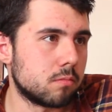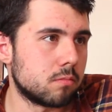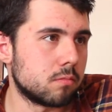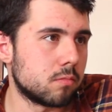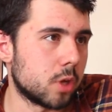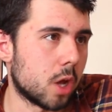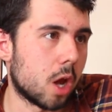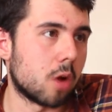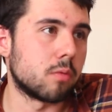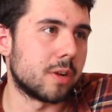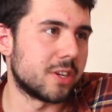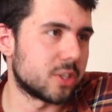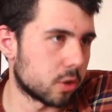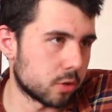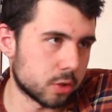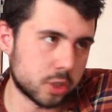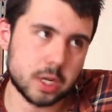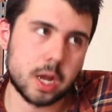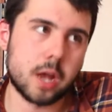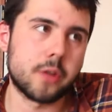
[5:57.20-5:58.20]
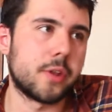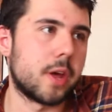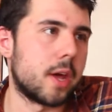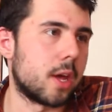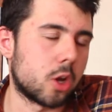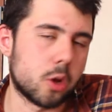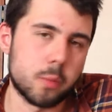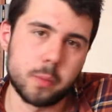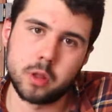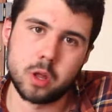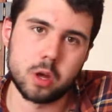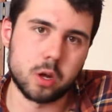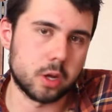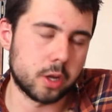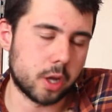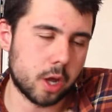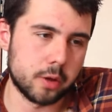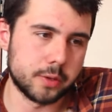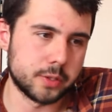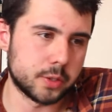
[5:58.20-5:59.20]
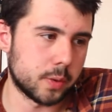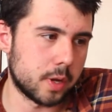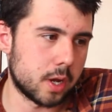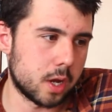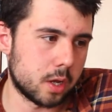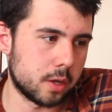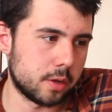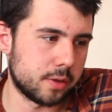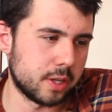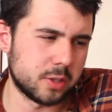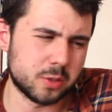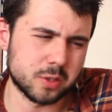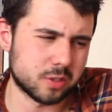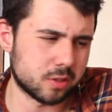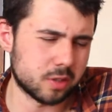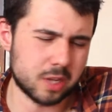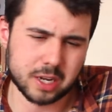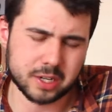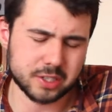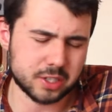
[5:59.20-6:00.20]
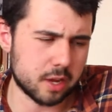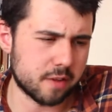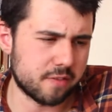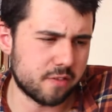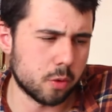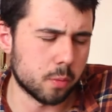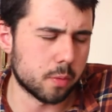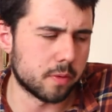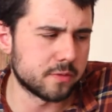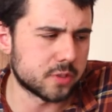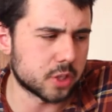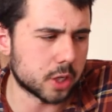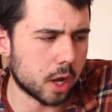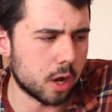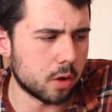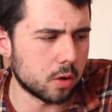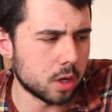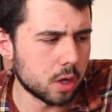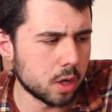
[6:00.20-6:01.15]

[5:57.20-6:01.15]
You know, it's on Saturday, come along and go to it. And this was, like I say, a few months ago.